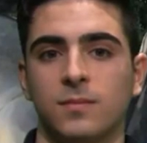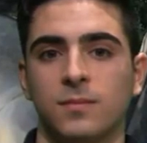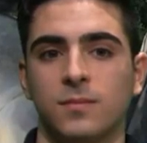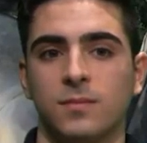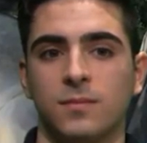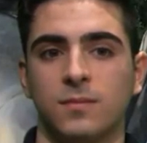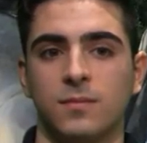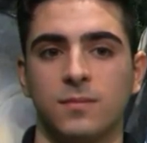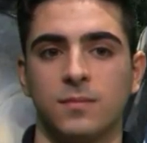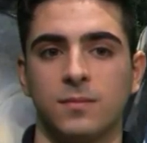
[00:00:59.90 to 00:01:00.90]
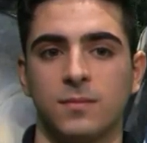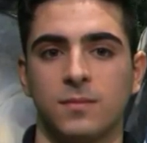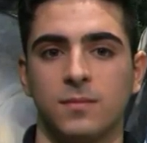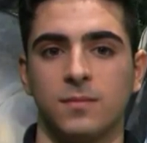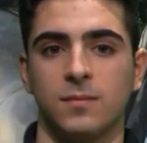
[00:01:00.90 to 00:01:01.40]

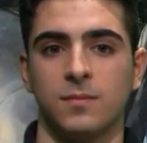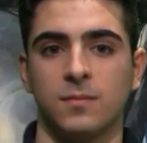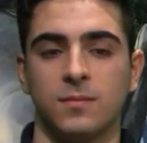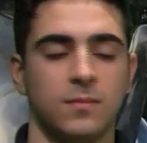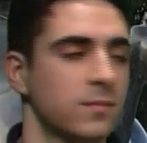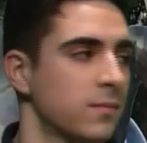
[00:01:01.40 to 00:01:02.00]
[no speech]